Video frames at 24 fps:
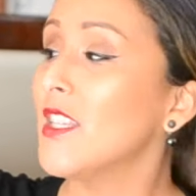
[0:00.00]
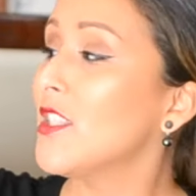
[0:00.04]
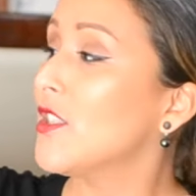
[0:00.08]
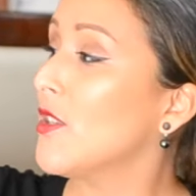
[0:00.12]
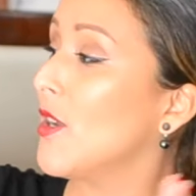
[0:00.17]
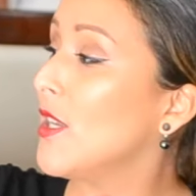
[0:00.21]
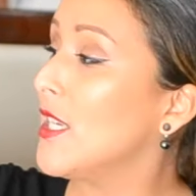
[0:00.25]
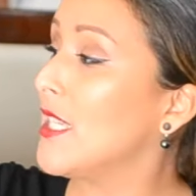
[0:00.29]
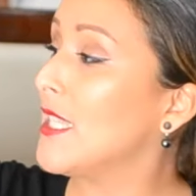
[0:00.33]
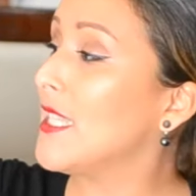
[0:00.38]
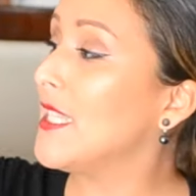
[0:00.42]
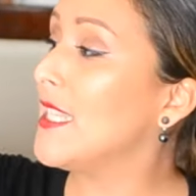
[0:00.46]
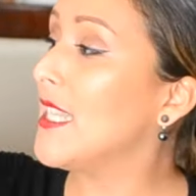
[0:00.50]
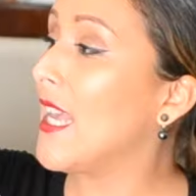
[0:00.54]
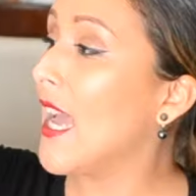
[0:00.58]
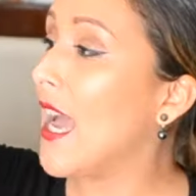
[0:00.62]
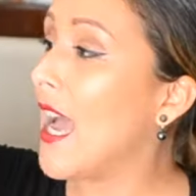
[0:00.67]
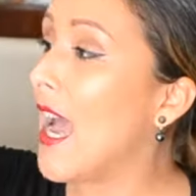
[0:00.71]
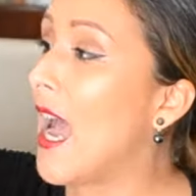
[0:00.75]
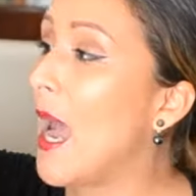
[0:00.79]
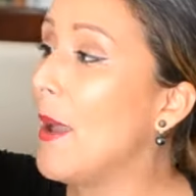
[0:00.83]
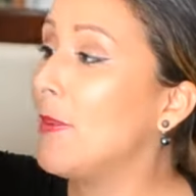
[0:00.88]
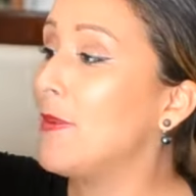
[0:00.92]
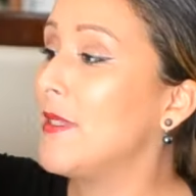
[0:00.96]
So I just
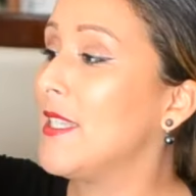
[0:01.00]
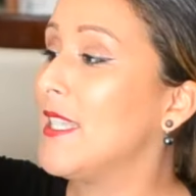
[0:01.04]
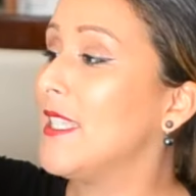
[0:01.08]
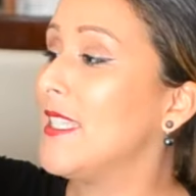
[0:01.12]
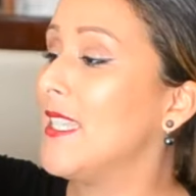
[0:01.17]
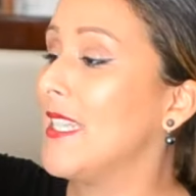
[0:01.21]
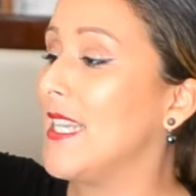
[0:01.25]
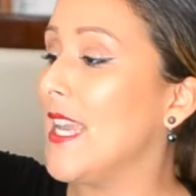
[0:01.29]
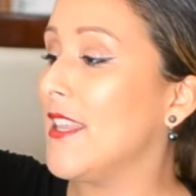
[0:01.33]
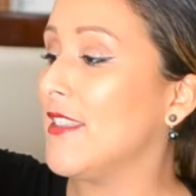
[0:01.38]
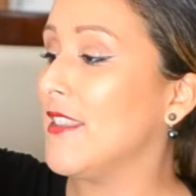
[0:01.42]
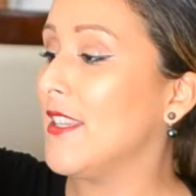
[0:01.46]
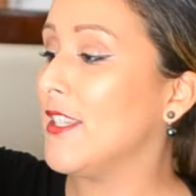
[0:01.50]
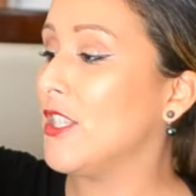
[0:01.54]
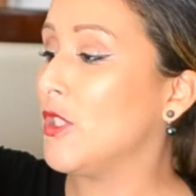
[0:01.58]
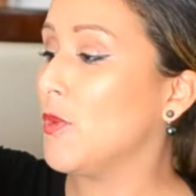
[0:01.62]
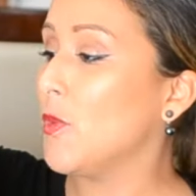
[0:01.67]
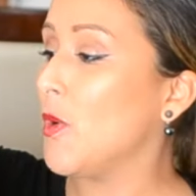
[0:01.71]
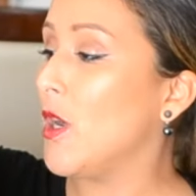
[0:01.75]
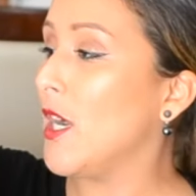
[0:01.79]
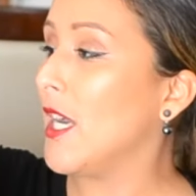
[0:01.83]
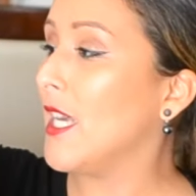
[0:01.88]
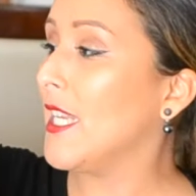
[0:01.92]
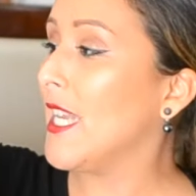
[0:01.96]
opted to get this
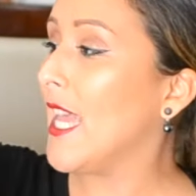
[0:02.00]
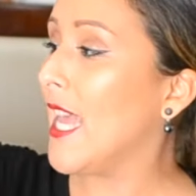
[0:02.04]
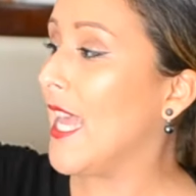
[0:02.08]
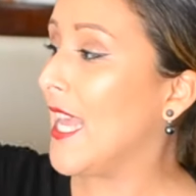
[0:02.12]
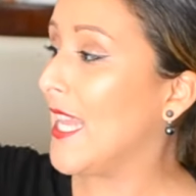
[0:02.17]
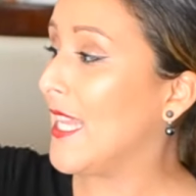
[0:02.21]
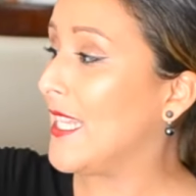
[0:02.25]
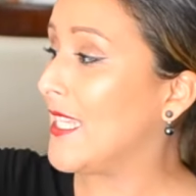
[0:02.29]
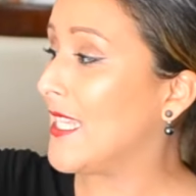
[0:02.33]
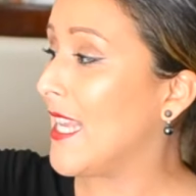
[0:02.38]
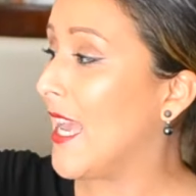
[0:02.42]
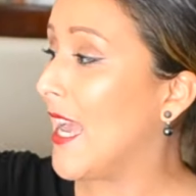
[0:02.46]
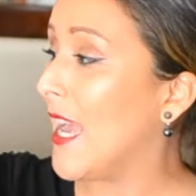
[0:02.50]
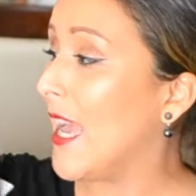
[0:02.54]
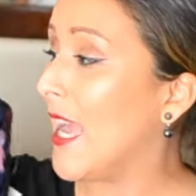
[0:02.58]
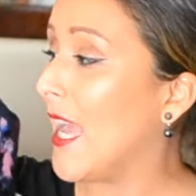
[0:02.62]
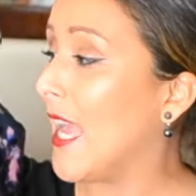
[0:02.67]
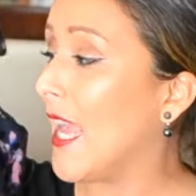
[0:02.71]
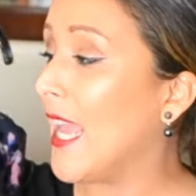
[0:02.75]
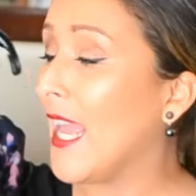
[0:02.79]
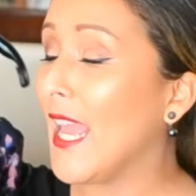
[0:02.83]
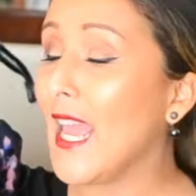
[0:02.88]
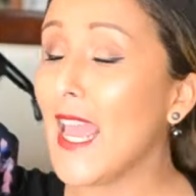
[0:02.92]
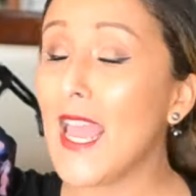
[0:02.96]
one, and
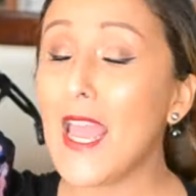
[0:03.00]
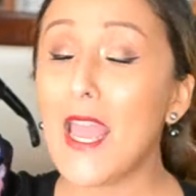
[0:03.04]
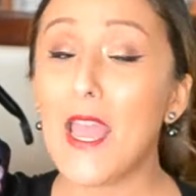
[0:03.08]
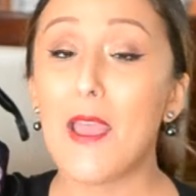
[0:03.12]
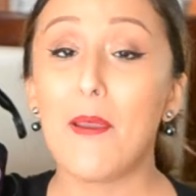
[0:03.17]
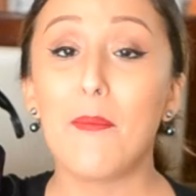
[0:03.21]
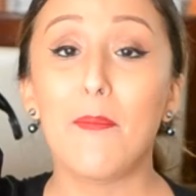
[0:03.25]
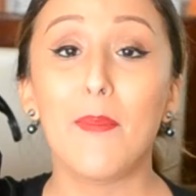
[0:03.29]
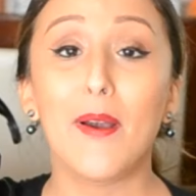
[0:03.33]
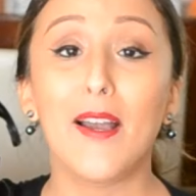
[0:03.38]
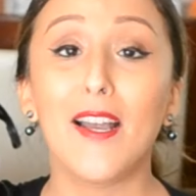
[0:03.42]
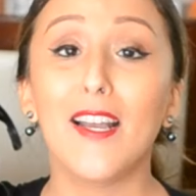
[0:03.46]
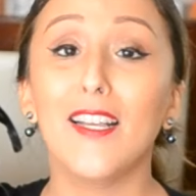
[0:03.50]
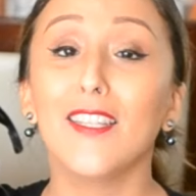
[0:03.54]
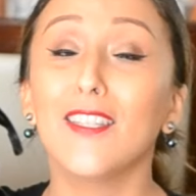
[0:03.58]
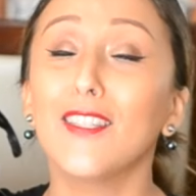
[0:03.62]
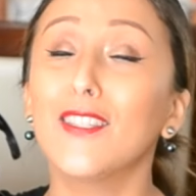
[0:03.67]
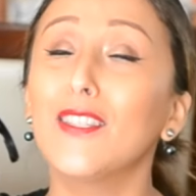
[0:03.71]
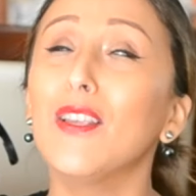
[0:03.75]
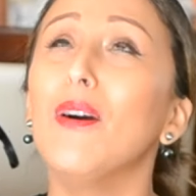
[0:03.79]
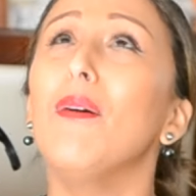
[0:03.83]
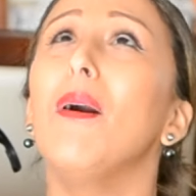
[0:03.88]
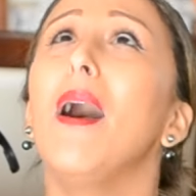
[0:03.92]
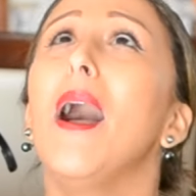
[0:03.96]
I am
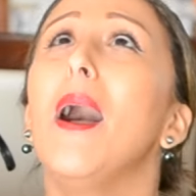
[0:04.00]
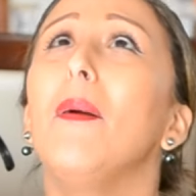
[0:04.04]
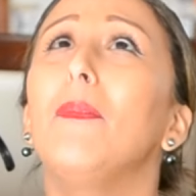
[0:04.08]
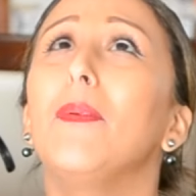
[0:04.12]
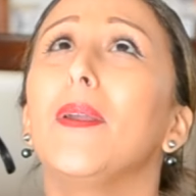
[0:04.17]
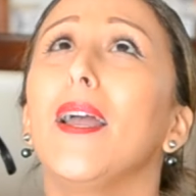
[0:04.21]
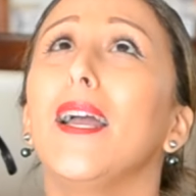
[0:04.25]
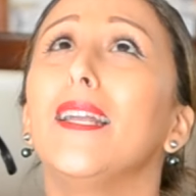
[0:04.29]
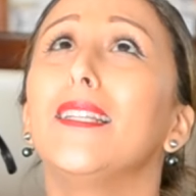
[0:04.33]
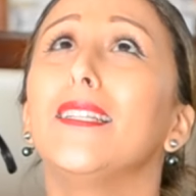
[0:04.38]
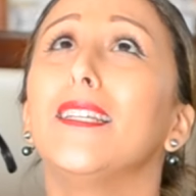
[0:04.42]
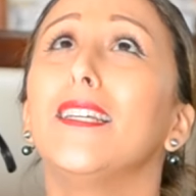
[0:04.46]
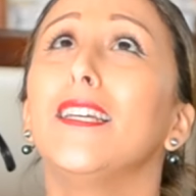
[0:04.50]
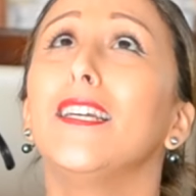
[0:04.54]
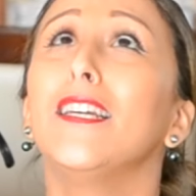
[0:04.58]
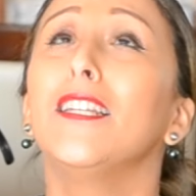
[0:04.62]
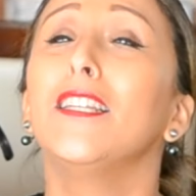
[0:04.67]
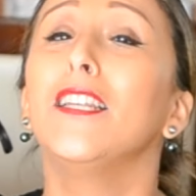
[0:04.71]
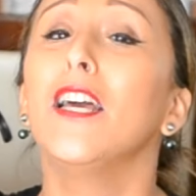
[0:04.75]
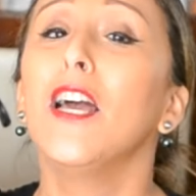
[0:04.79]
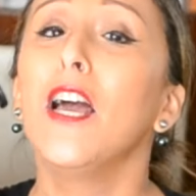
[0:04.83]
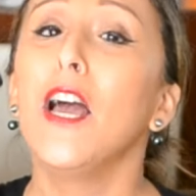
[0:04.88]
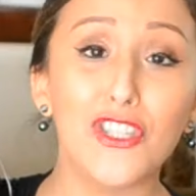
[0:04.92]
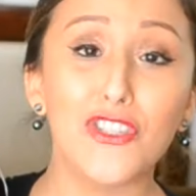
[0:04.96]
so happy I
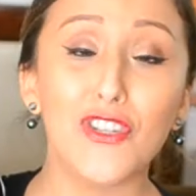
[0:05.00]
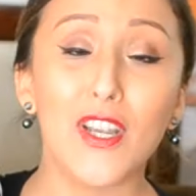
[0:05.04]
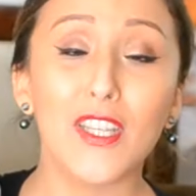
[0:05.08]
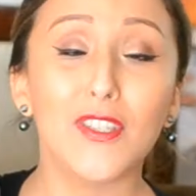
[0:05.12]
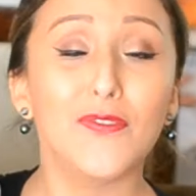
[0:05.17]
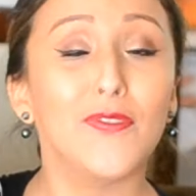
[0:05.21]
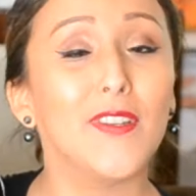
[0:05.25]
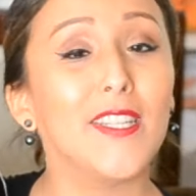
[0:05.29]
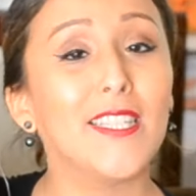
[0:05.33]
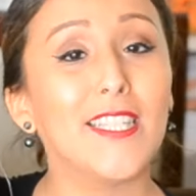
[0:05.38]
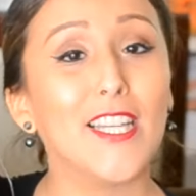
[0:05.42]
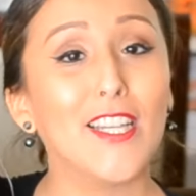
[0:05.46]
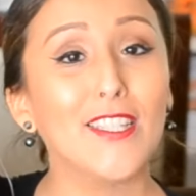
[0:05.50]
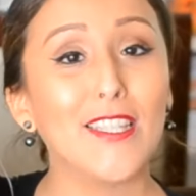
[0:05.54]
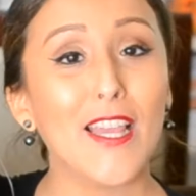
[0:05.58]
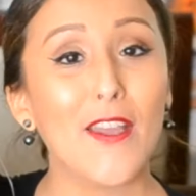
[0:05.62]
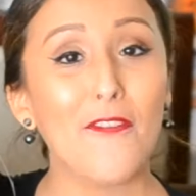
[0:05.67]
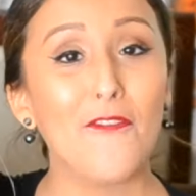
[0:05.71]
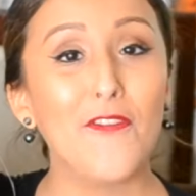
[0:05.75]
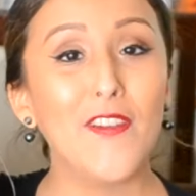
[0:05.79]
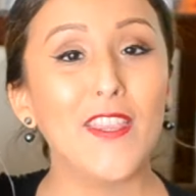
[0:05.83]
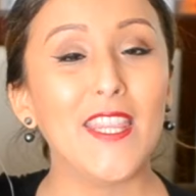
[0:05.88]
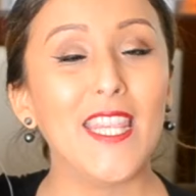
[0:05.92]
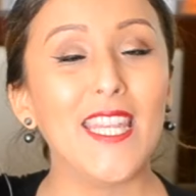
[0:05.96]
did. Stretch me till
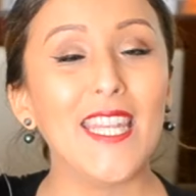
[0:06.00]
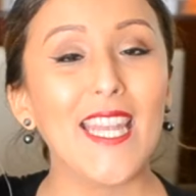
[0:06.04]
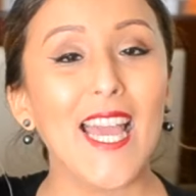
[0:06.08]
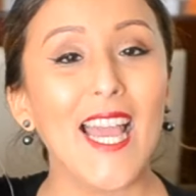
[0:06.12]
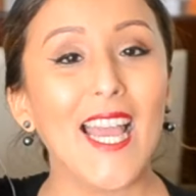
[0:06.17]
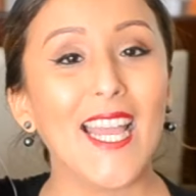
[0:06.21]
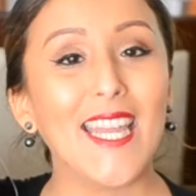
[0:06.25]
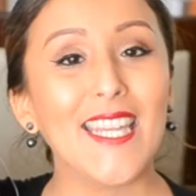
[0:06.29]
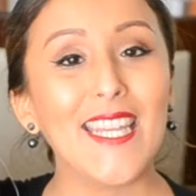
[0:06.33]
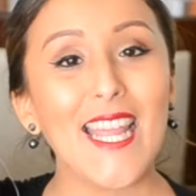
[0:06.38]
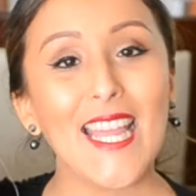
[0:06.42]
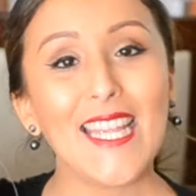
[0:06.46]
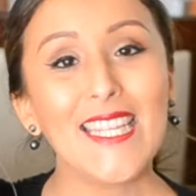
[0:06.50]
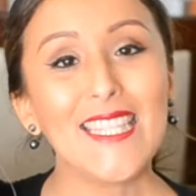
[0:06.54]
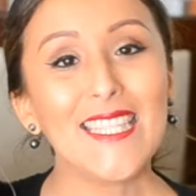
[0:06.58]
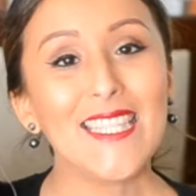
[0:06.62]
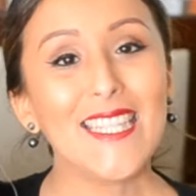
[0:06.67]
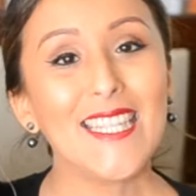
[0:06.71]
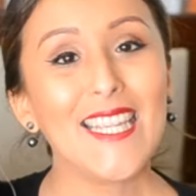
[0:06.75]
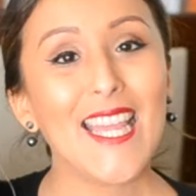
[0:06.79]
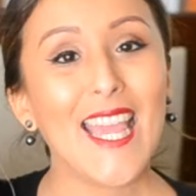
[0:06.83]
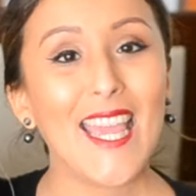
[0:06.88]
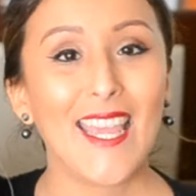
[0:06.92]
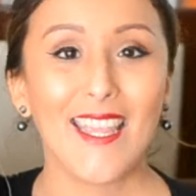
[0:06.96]
that
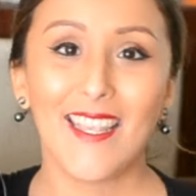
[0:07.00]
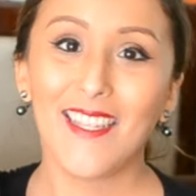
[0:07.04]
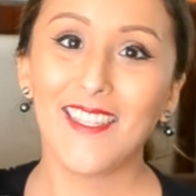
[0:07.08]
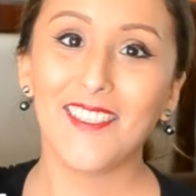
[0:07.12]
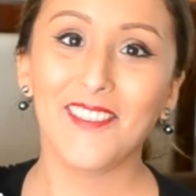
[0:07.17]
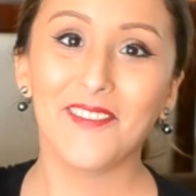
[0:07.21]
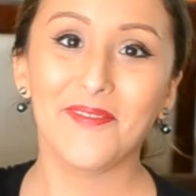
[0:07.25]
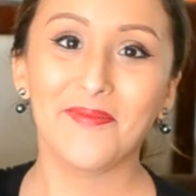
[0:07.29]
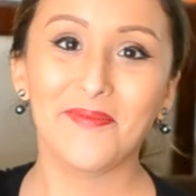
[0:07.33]
$59.98.